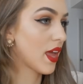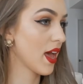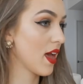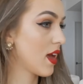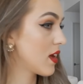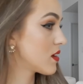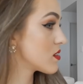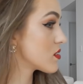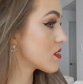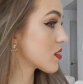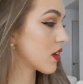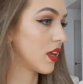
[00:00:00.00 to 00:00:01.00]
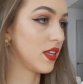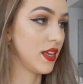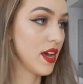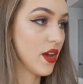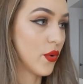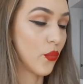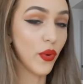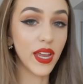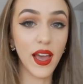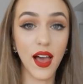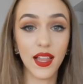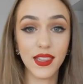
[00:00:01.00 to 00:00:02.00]
And yeah,
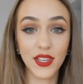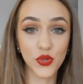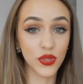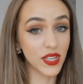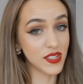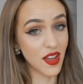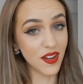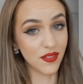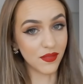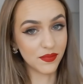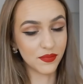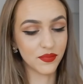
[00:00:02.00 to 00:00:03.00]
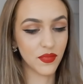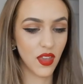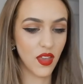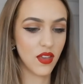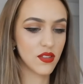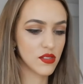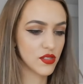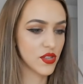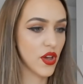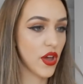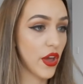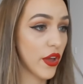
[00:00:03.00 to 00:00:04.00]
we are literally done.
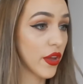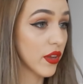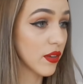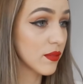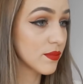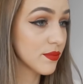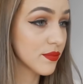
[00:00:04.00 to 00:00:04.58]
So,